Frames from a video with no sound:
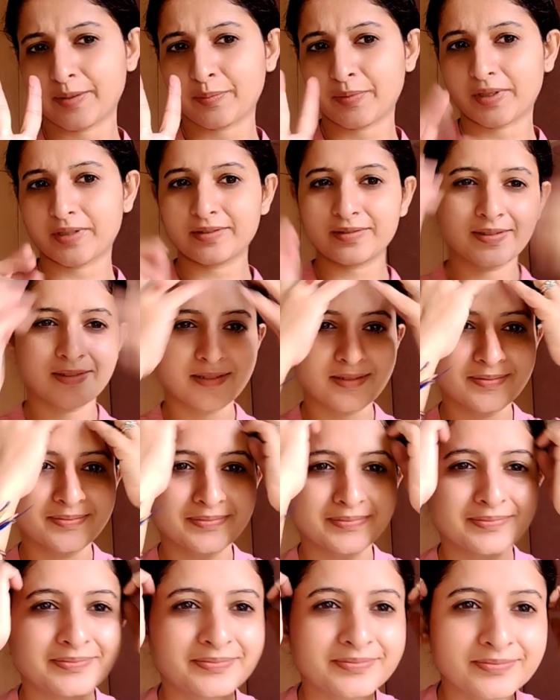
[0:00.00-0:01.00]
and you have to
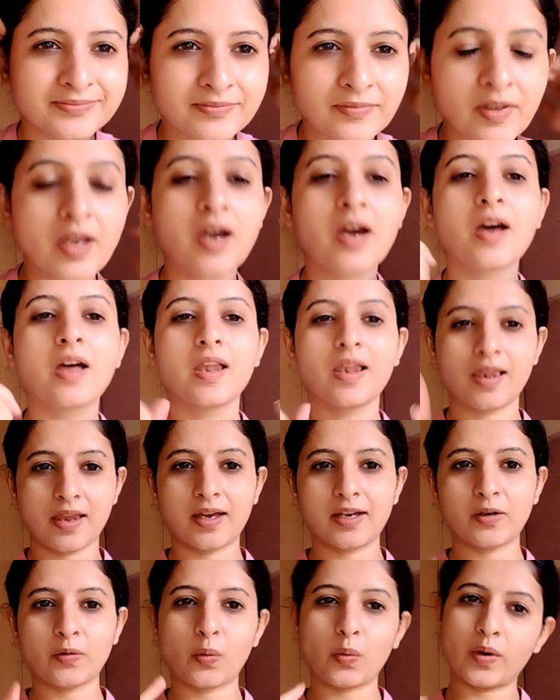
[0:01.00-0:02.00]
do other way around
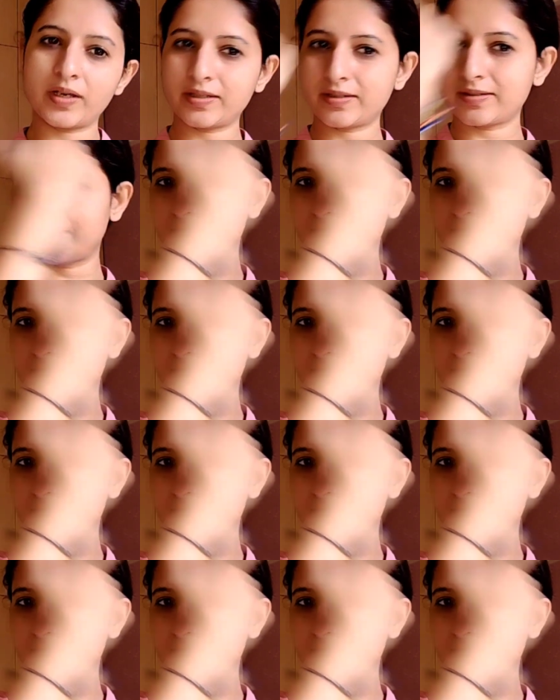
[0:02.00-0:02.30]
again.